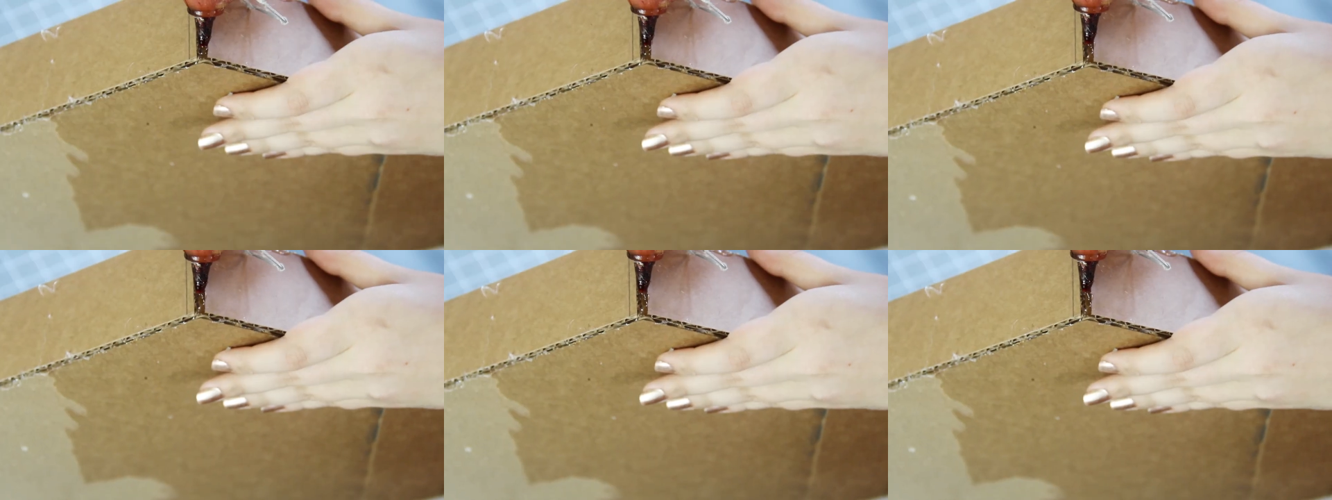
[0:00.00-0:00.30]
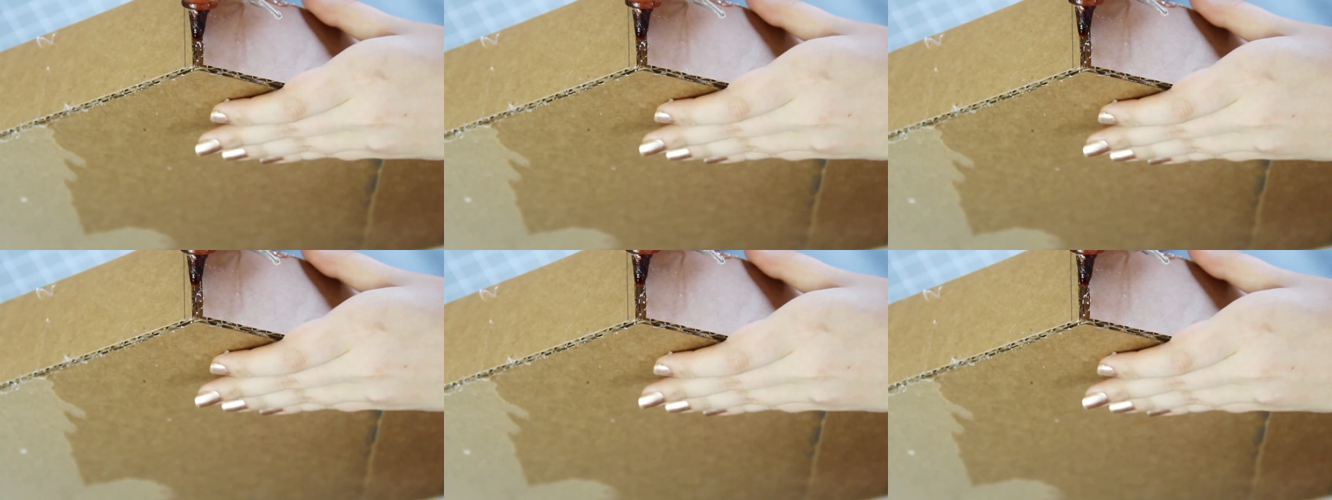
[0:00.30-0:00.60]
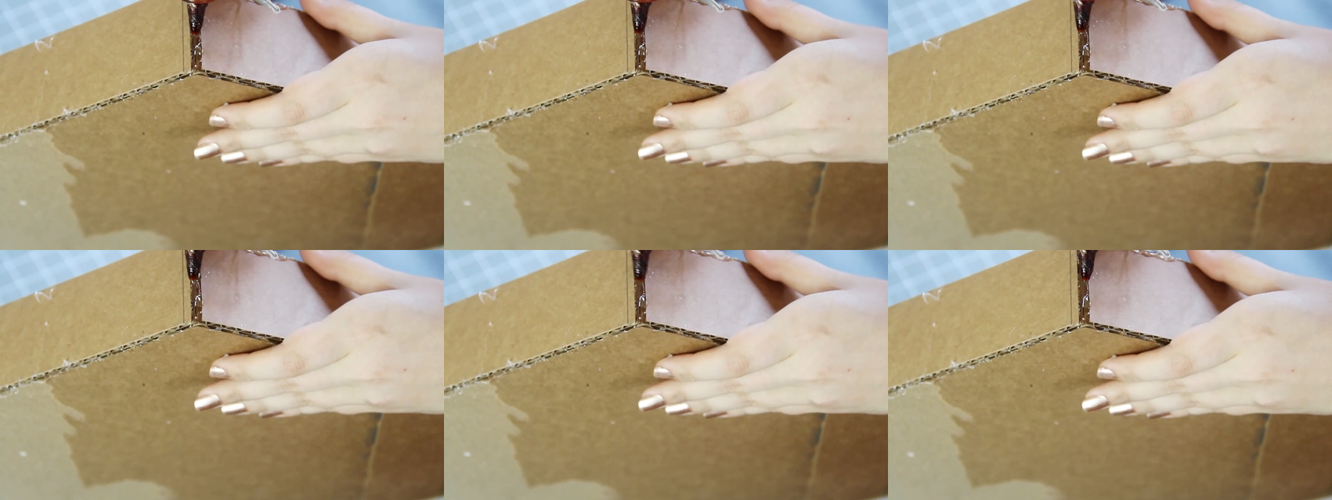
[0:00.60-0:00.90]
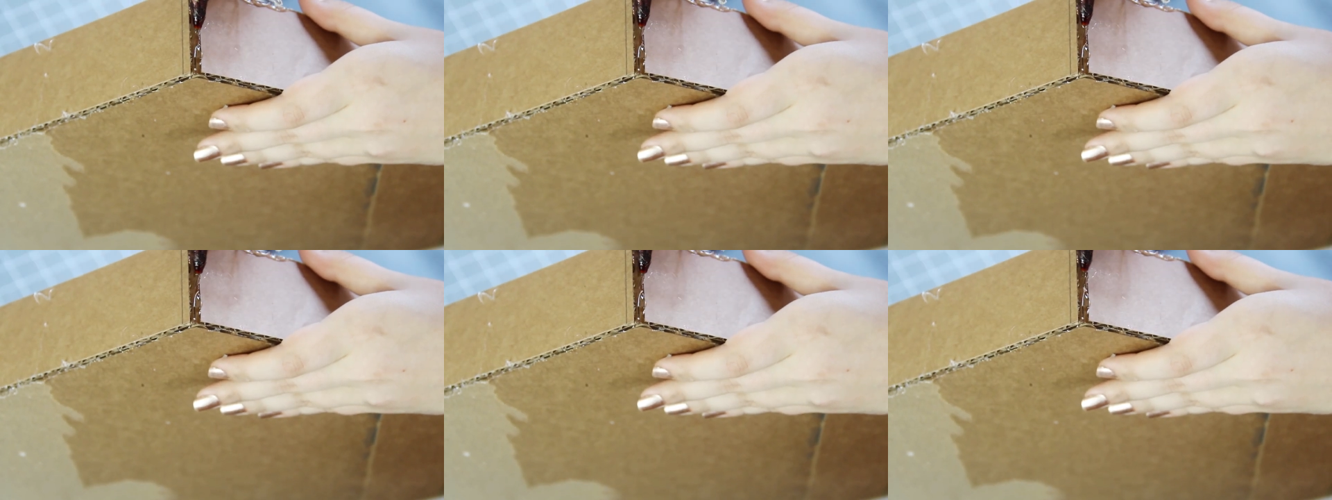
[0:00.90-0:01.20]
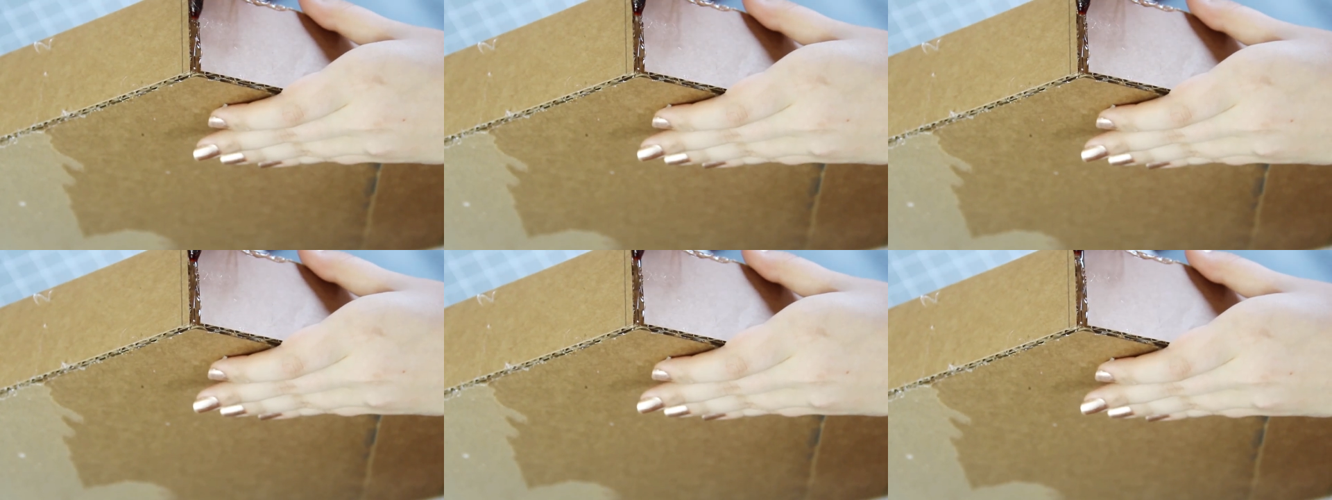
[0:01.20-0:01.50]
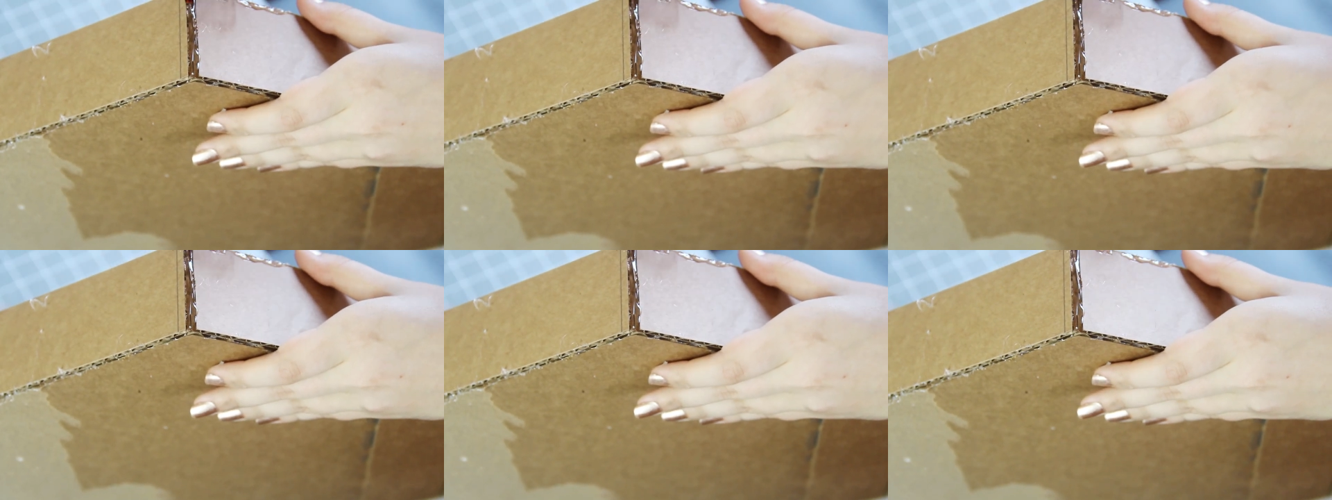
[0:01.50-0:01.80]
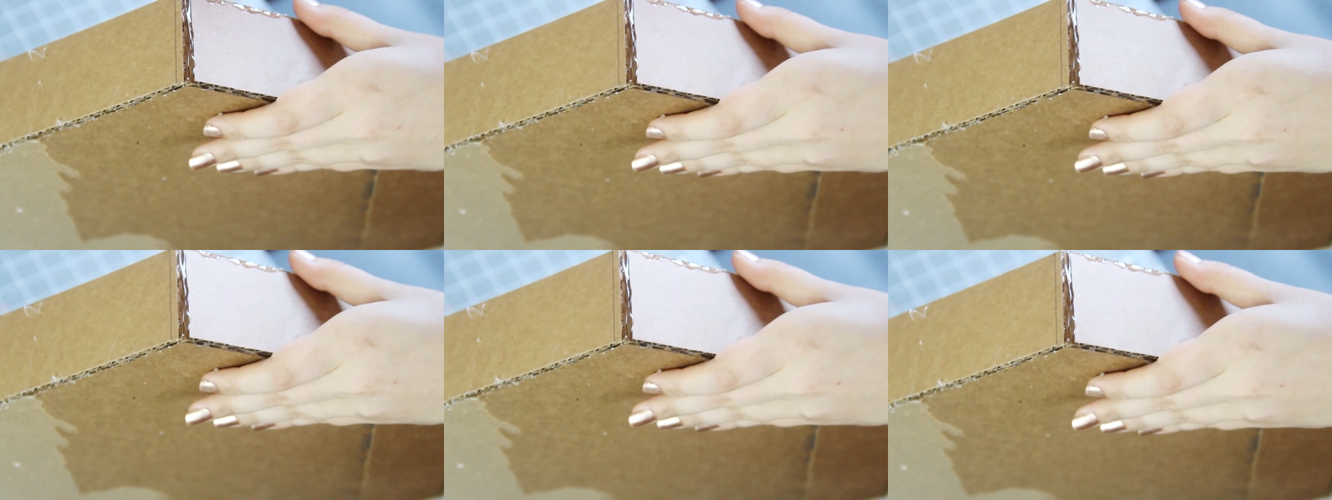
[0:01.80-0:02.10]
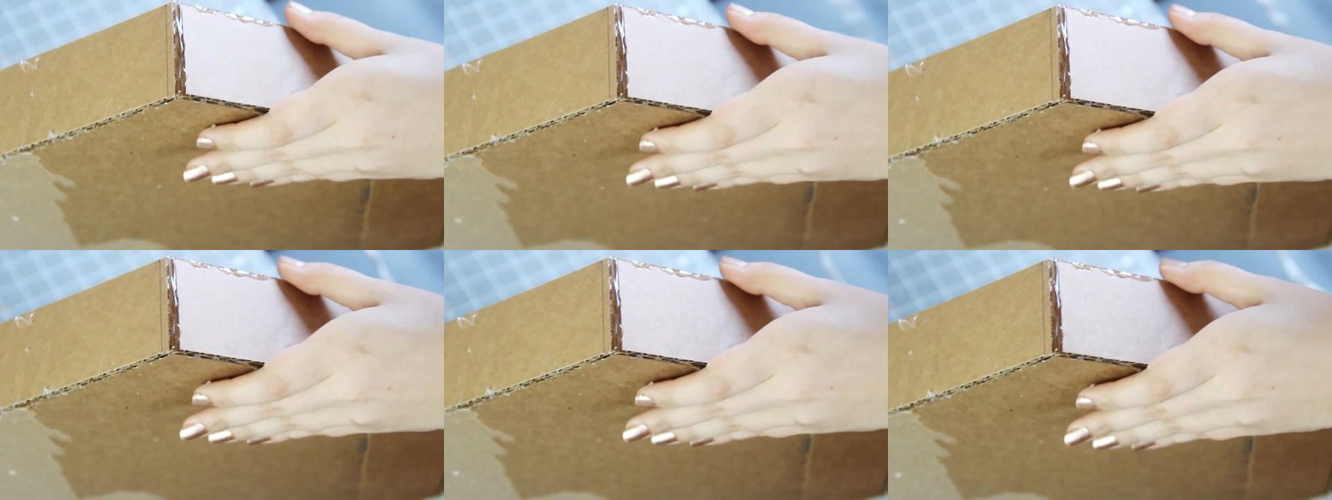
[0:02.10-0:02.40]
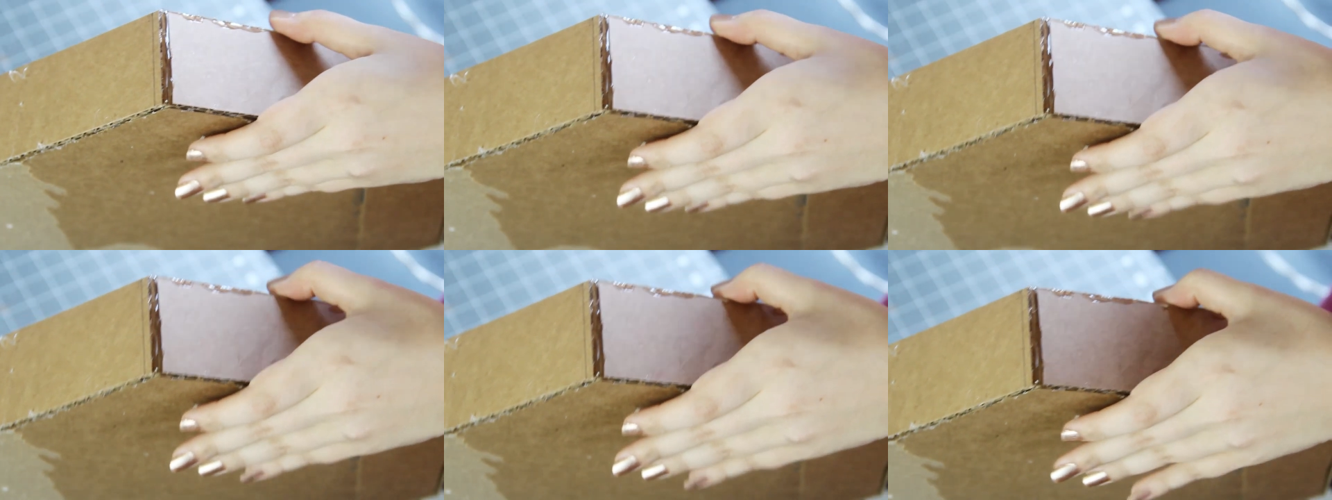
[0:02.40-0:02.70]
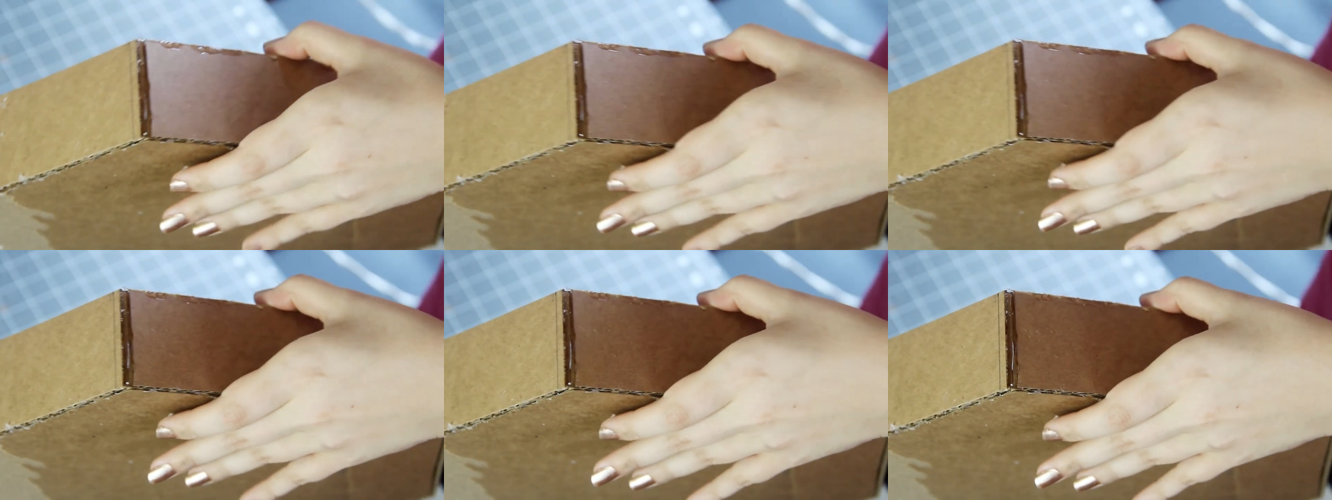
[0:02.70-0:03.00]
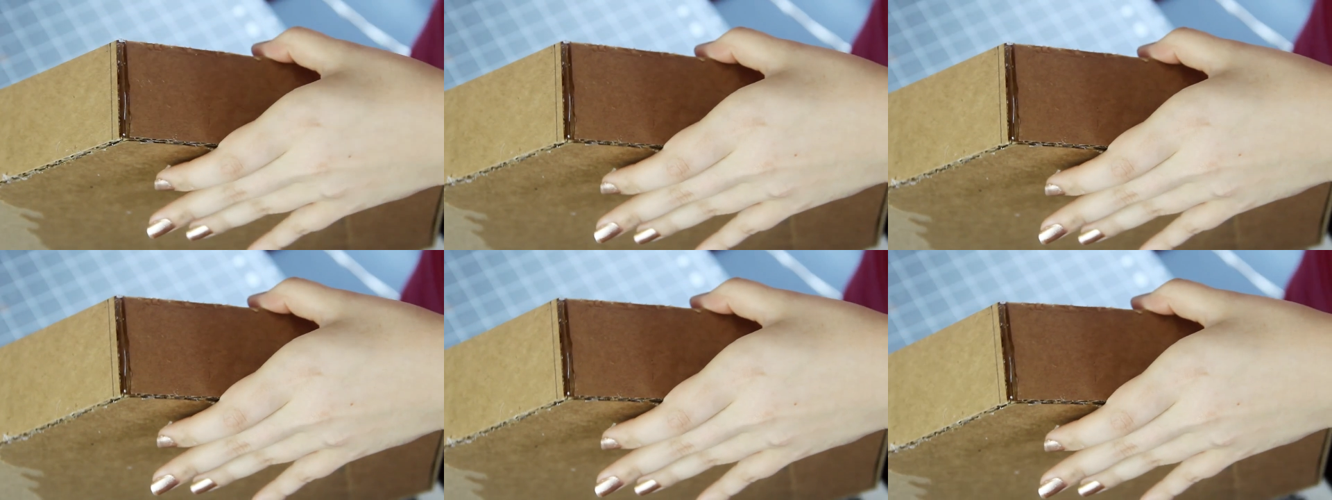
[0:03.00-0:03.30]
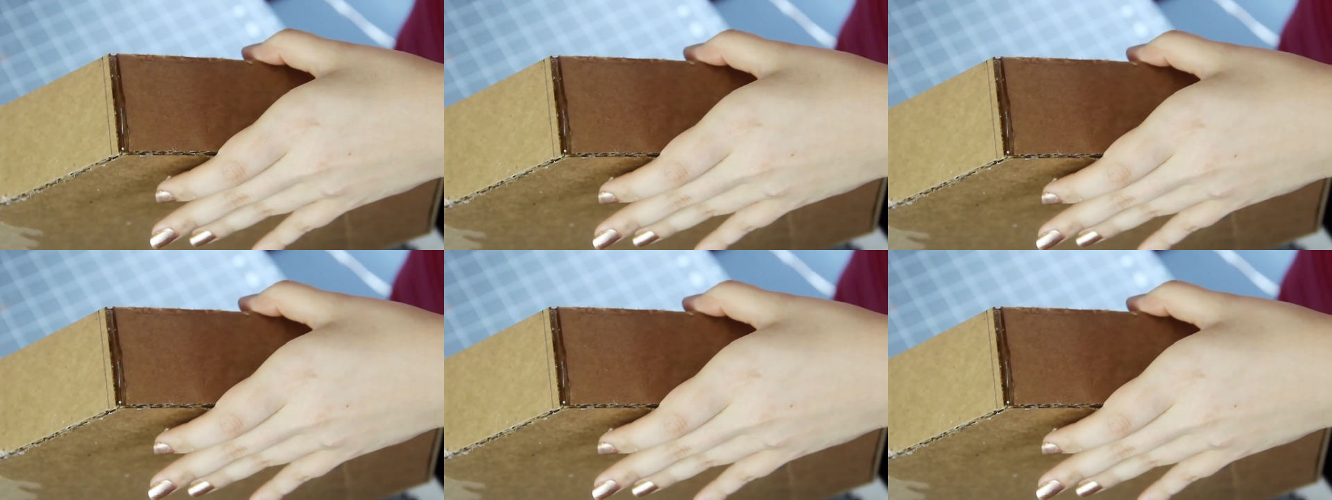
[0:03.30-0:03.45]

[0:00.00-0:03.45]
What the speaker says: (no speaker visible)